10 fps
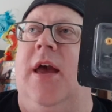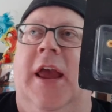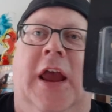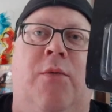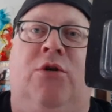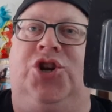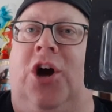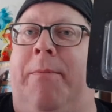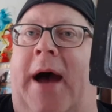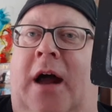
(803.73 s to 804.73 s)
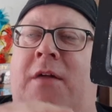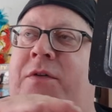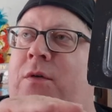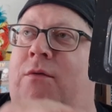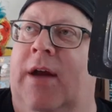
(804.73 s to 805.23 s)
He will jump out of
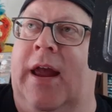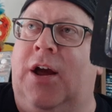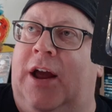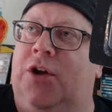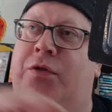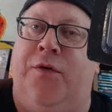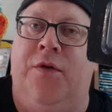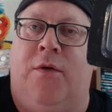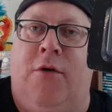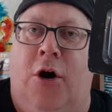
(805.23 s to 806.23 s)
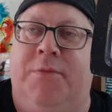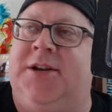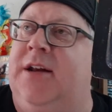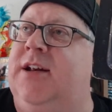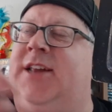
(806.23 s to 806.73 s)
the ring, like through the ropes
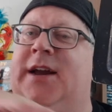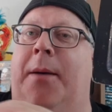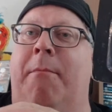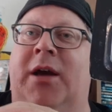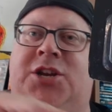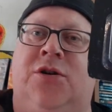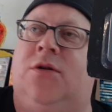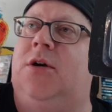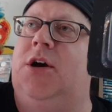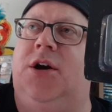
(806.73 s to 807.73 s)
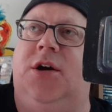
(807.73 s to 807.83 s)
and just like a missile